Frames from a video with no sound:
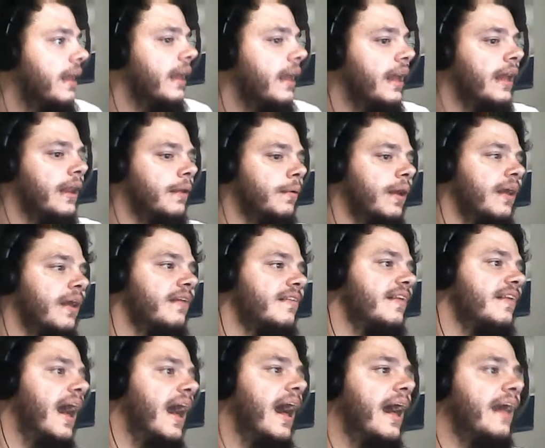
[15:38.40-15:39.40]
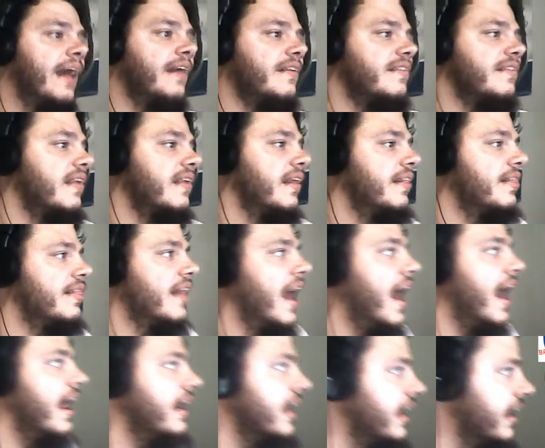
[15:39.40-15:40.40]
Anyways, guys,
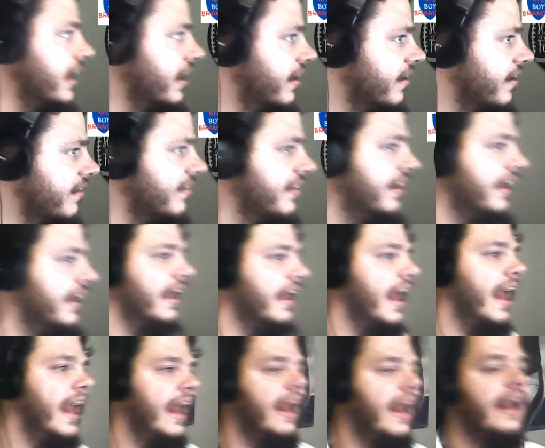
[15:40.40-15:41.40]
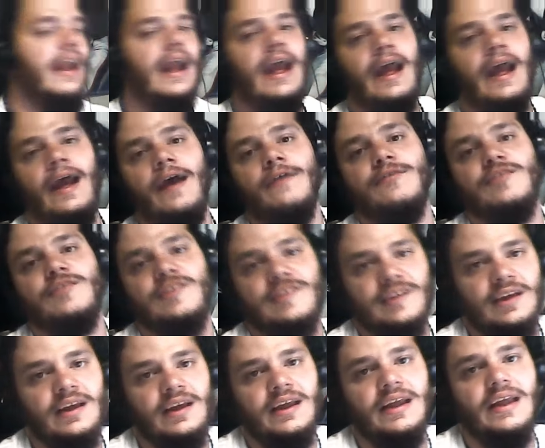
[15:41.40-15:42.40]
that is the
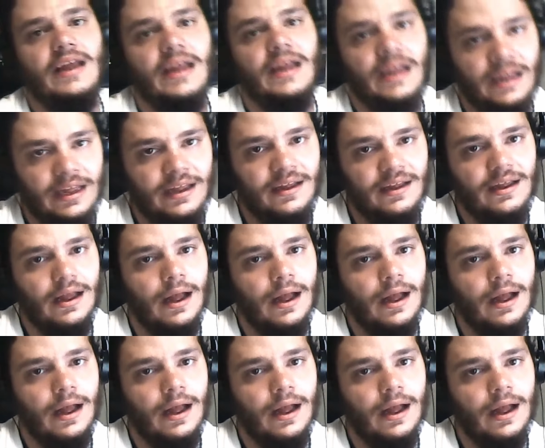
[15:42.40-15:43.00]
AFC East.